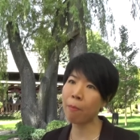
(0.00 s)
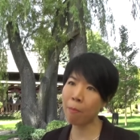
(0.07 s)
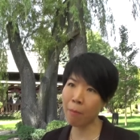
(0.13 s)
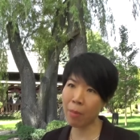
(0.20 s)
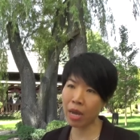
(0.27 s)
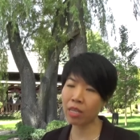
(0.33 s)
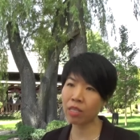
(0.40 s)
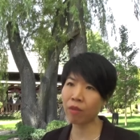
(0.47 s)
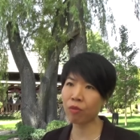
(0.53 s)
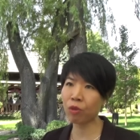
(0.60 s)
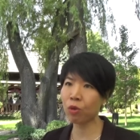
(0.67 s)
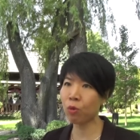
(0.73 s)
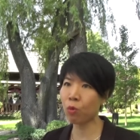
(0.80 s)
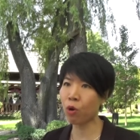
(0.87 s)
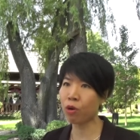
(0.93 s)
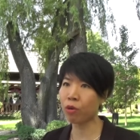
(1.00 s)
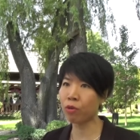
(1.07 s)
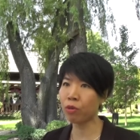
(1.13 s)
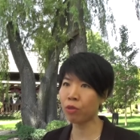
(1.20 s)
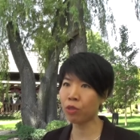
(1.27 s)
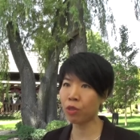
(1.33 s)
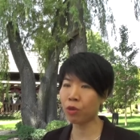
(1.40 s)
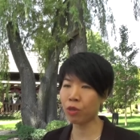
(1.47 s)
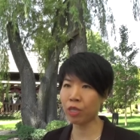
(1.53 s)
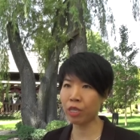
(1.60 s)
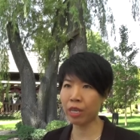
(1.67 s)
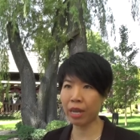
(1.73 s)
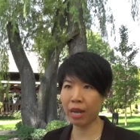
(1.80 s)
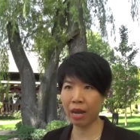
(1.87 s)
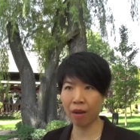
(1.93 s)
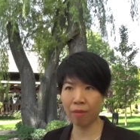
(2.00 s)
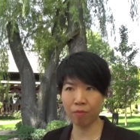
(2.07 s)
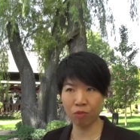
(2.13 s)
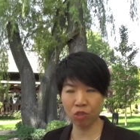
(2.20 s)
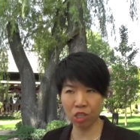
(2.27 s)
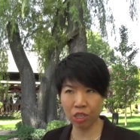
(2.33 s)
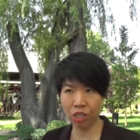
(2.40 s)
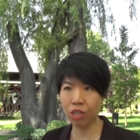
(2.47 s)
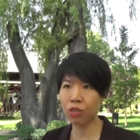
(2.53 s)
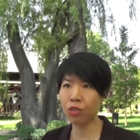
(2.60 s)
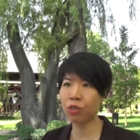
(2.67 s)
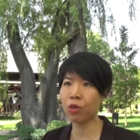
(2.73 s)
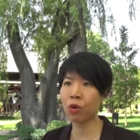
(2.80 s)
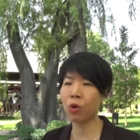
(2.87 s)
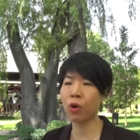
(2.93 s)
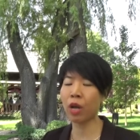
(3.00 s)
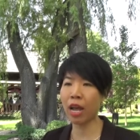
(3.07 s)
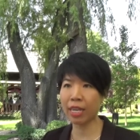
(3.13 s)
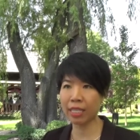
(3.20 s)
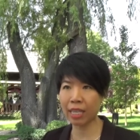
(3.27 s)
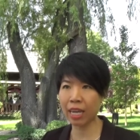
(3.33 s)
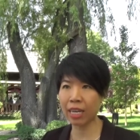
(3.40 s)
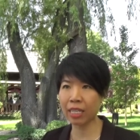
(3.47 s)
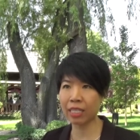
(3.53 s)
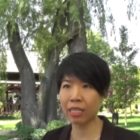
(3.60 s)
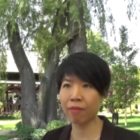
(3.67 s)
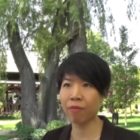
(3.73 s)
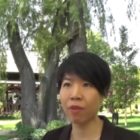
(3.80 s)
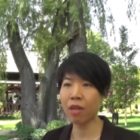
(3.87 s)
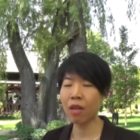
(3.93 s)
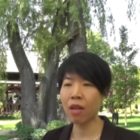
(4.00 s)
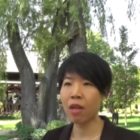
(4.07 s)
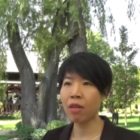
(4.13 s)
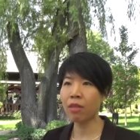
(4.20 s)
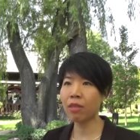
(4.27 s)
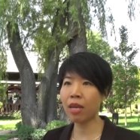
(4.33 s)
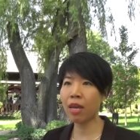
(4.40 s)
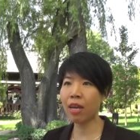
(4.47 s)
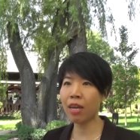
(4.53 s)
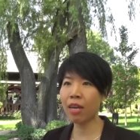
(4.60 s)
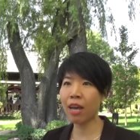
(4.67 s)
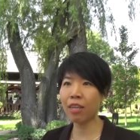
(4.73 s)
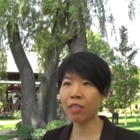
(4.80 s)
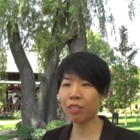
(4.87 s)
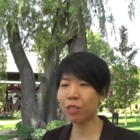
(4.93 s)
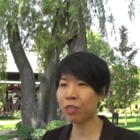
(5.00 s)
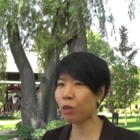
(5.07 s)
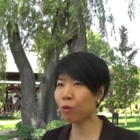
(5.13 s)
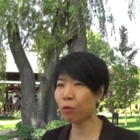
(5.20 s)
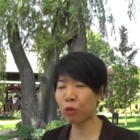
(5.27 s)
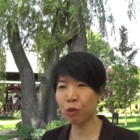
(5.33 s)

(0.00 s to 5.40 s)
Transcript: mix of two worlds. You know, you have traditional executive they actually don't